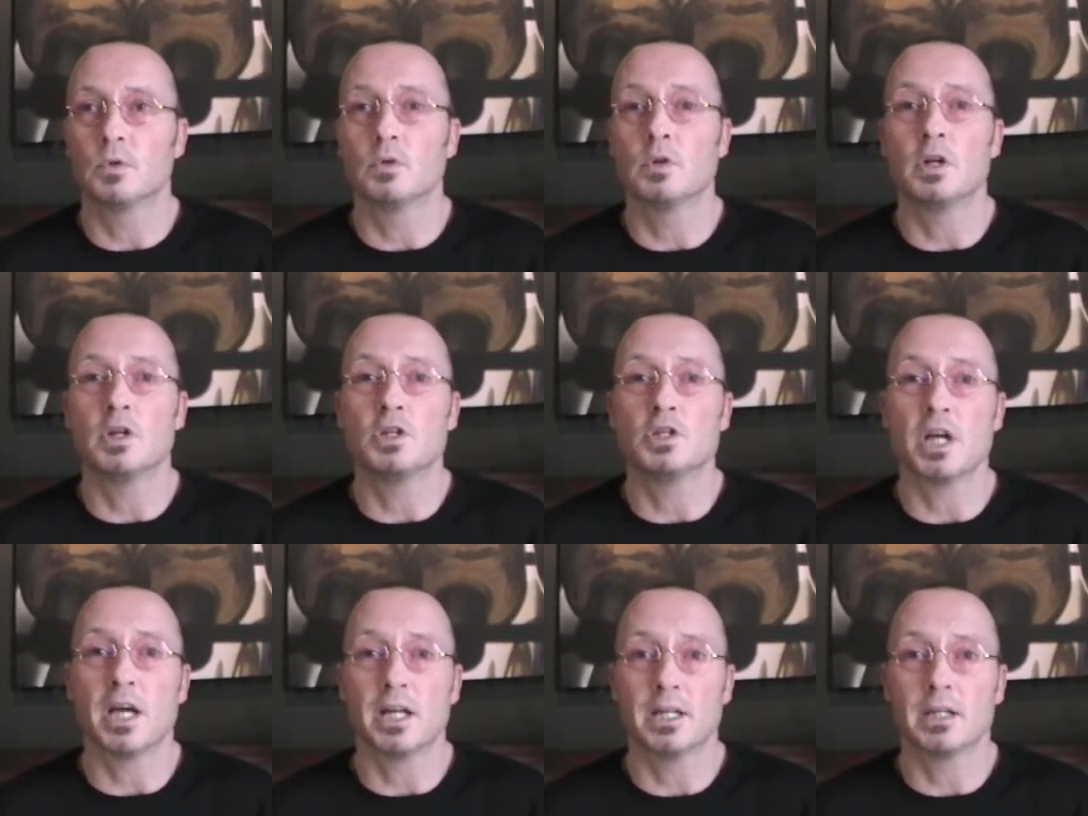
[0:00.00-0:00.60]
the
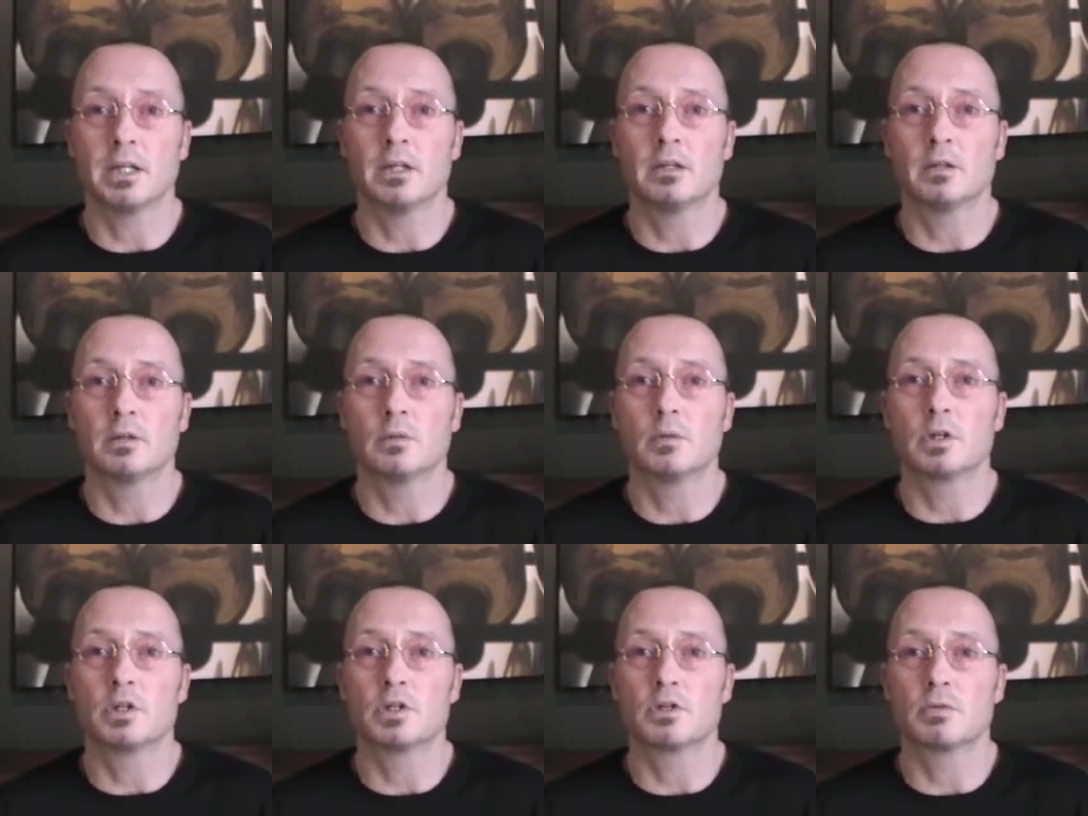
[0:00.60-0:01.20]
agenda,
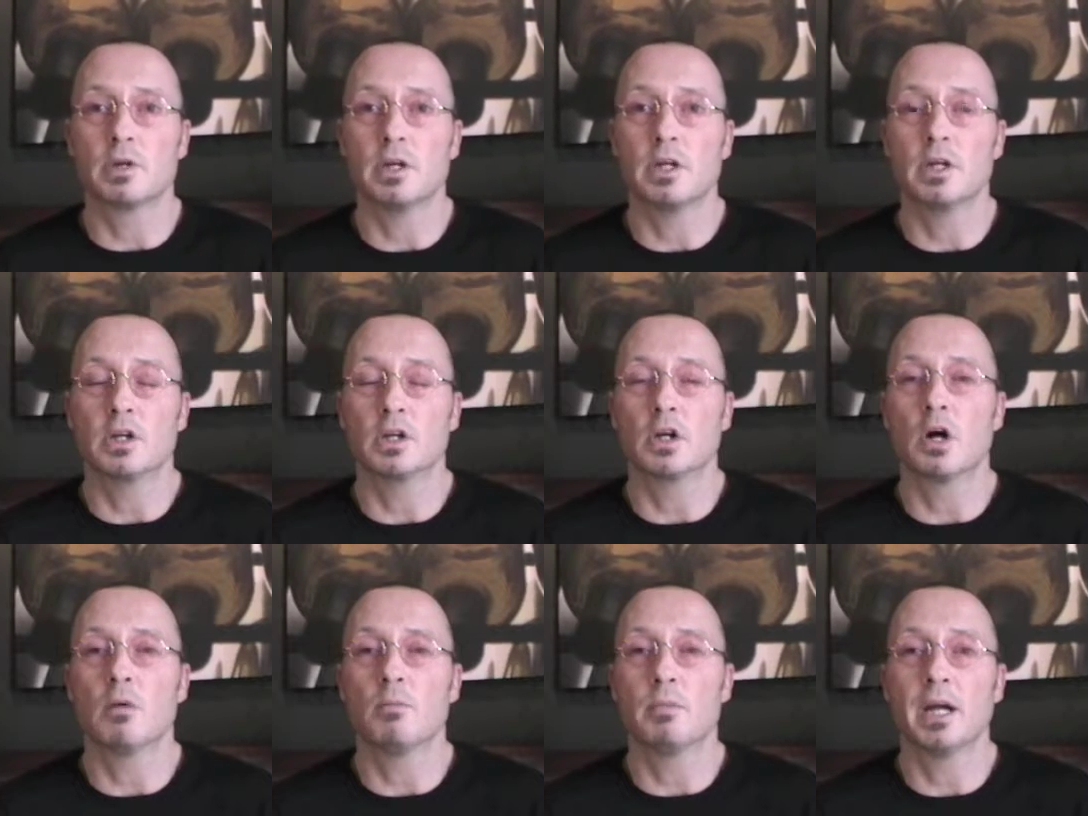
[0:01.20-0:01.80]
what is really
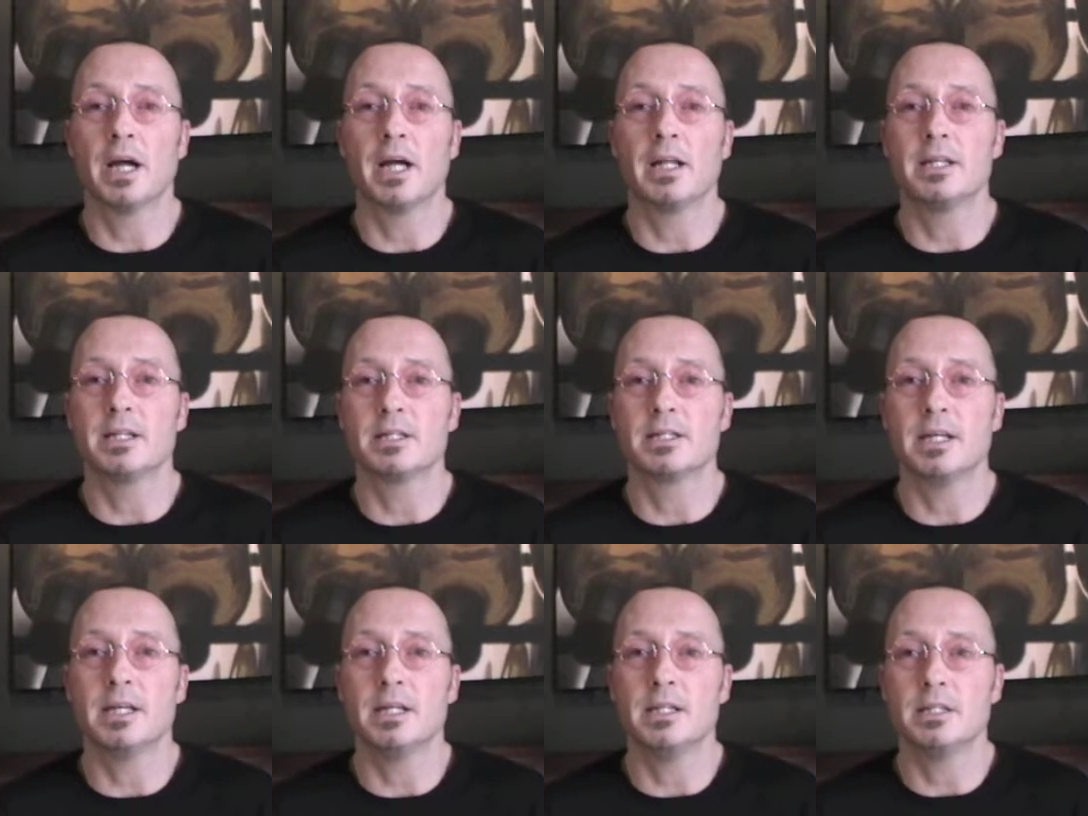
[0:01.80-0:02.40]
going on behind the
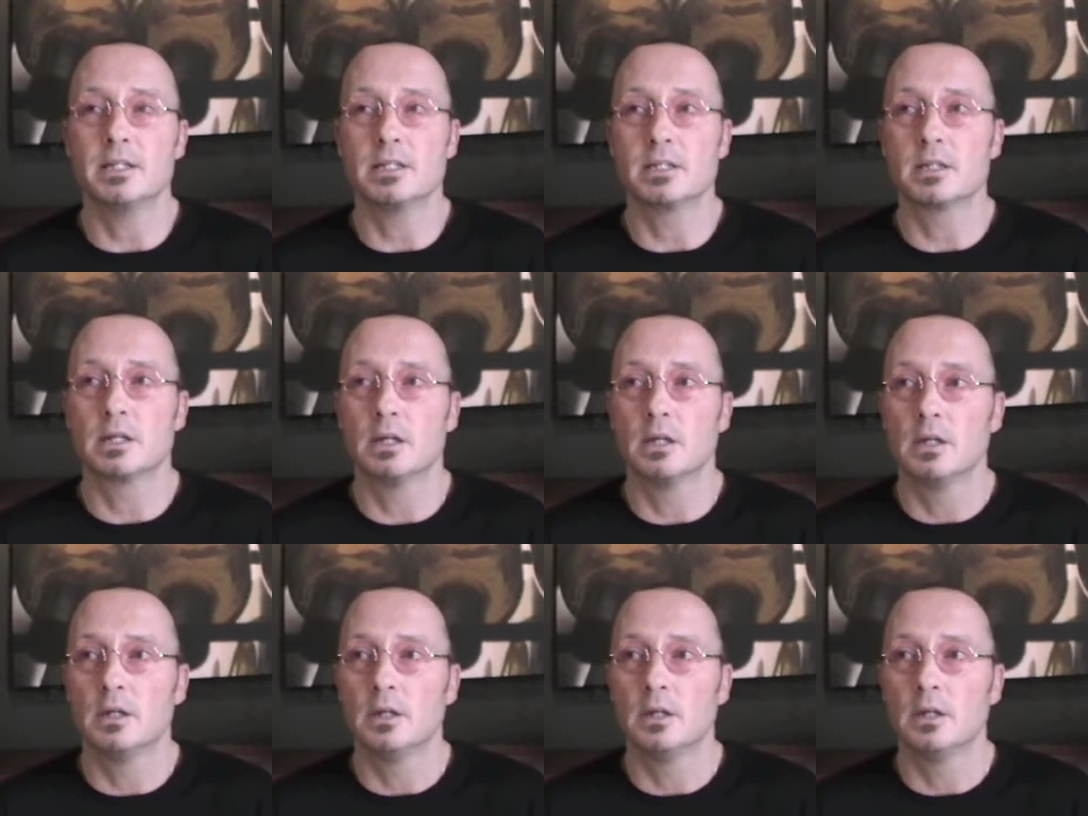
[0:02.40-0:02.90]
scenes.